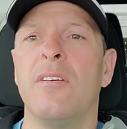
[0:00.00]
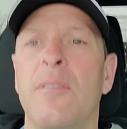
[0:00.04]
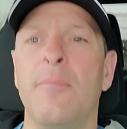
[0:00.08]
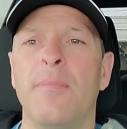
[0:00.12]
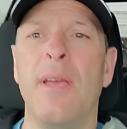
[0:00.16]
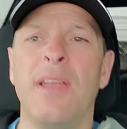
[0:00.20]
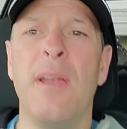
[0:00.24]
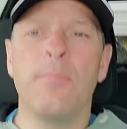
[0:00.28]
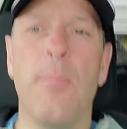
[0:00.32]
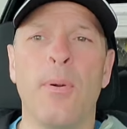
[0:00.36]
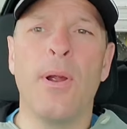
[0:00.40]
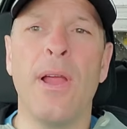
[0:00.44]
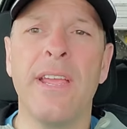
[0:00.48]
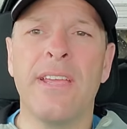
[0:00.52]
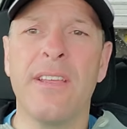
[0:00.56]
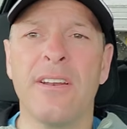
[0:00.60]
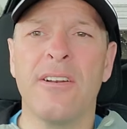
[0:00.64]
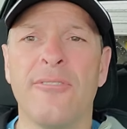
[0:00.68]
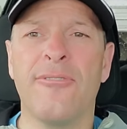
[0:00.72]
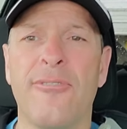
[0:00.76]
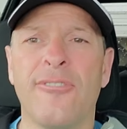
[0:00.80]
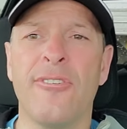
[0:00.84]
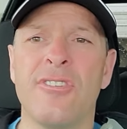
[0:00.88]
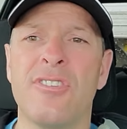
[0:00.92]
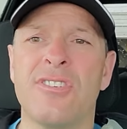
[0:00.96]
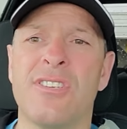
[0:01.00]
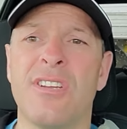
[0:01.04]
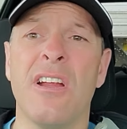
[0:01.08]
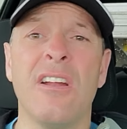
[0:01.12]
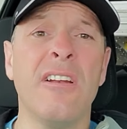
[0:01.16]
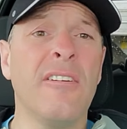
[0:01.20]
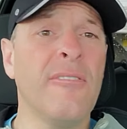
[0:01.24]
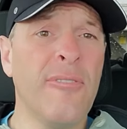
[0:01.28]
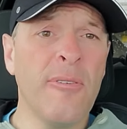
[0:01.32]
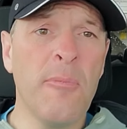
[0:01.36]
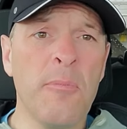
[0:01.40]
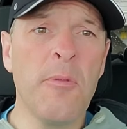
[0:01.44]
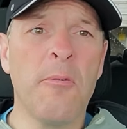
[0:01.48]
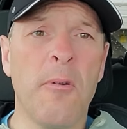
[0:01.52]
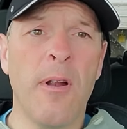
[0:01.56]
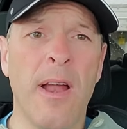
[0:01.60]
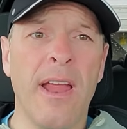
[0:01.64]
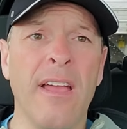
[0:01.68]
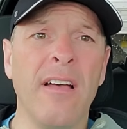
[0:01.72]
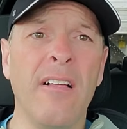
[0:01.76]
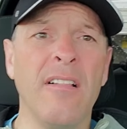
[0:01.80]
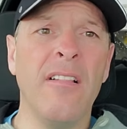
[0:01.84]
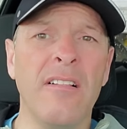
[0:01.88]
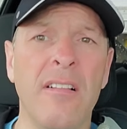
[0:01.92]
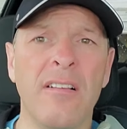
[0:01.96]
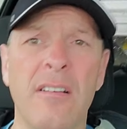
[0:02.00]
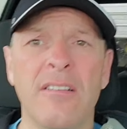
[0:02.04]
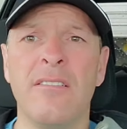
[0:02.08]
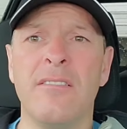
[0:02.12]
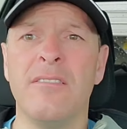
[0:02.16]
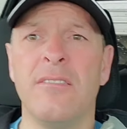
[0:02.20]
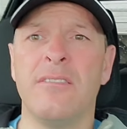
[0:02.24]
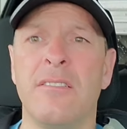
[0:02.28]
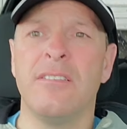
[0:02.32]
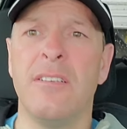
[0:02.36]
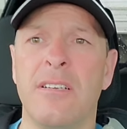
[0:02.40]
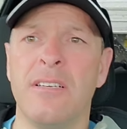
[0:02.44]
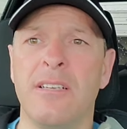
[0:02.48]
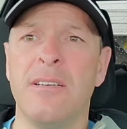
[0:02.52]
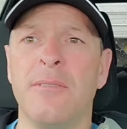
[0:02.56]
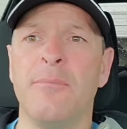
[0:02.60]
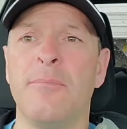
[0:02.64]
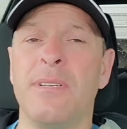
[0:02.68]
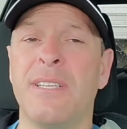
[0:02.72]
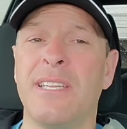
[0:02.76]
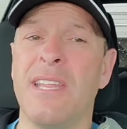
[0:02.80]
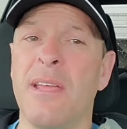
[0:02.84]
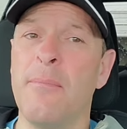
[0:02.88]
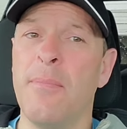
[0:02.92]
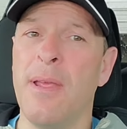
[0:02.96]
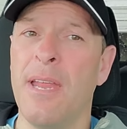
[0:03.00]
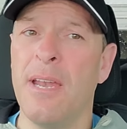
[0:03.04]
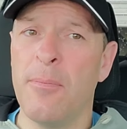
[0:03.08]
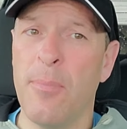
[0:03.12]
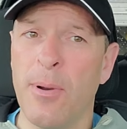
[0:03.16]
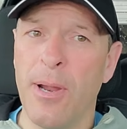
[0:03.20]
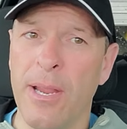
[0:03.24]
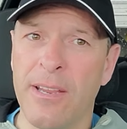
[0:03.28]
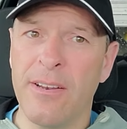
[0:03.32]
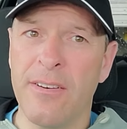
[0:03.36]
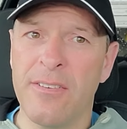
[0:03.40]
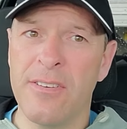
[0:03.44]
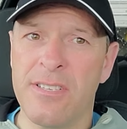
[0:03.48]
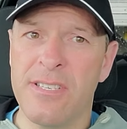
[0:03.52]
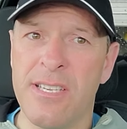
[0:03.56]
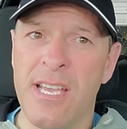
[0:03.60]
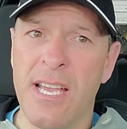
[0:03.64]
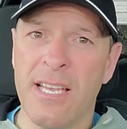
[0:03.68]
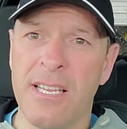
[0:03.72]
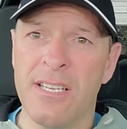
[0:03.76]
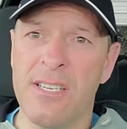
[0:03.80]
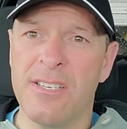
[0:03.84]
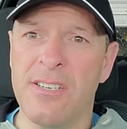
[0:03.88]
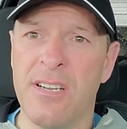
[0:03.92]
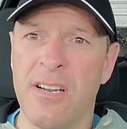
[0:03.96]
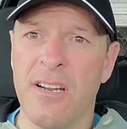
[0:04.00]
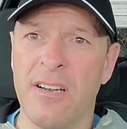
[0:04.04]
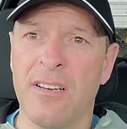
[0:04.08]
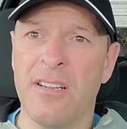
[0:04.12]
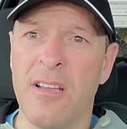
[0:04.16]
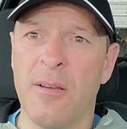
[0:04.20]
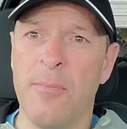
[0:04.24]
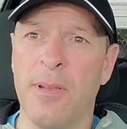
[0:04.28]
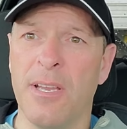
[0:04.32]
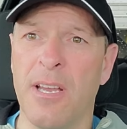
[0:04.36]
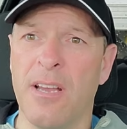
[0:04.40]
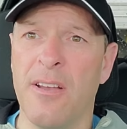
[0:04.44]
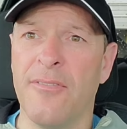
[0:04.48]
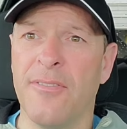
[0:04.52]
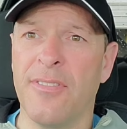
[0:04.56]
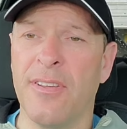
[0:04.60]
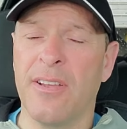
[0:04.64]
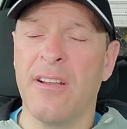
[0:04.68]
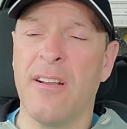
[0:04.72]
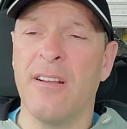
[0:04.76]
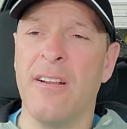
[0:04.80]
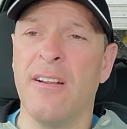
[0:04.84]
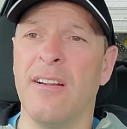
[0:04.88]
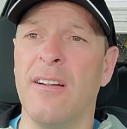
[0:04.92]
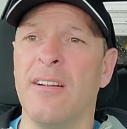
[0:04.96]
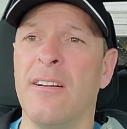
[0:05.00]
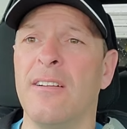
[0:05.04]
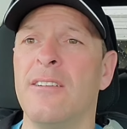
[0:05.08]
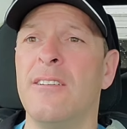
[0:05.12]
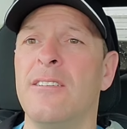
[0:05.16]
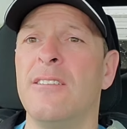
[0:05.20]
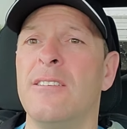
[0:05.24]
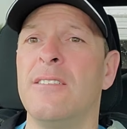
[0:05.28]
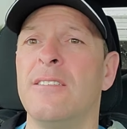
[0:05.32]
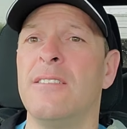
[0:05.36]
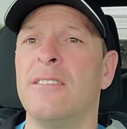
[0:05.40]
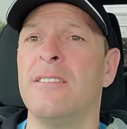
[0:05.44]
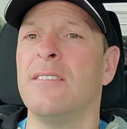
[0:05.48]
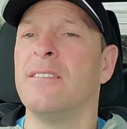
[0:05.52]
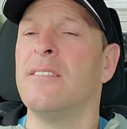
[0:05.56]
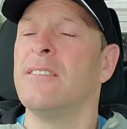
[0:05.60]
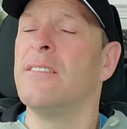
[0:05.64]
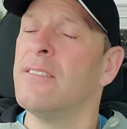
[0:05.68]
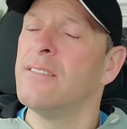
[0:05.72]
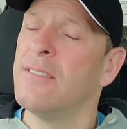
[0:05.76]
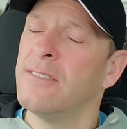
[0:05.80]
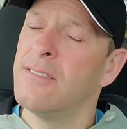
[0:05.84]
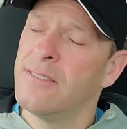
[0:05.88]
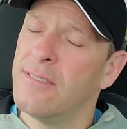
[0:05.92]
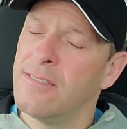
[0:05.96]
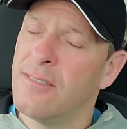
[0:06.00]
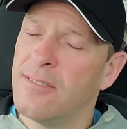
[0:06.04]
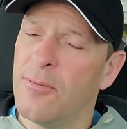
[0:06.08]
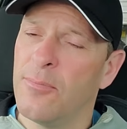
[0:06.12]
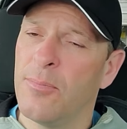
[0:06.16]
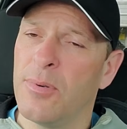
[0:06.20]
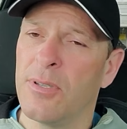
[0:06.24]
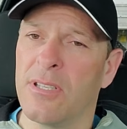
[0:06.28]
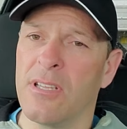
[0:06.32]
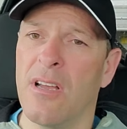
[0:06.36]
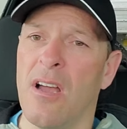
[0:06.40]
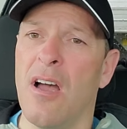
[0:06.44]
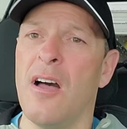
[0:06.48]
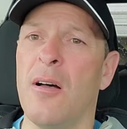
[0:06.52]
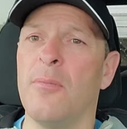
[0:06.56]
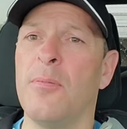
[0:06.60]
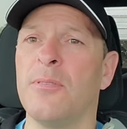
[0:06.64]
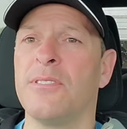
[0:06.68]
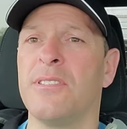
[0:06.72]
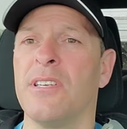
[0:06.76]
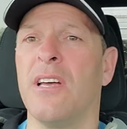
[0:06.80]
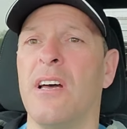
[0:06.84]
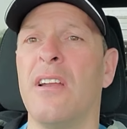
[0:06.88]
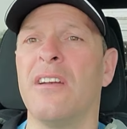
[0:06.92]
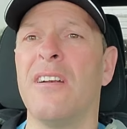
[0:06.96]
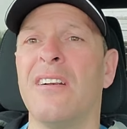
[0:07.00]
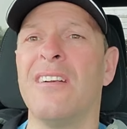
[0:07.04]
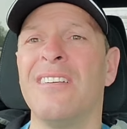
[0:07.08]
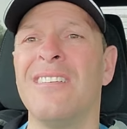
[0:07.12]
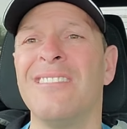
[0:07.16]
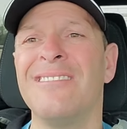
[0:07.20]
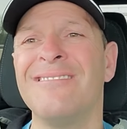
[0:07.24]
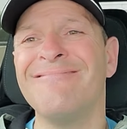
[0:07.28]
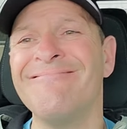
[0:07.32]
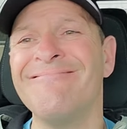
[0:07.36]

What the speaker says: Made a break in her first start from the rail, but then made a break in her second start coming off the car. Put the hobbles on her.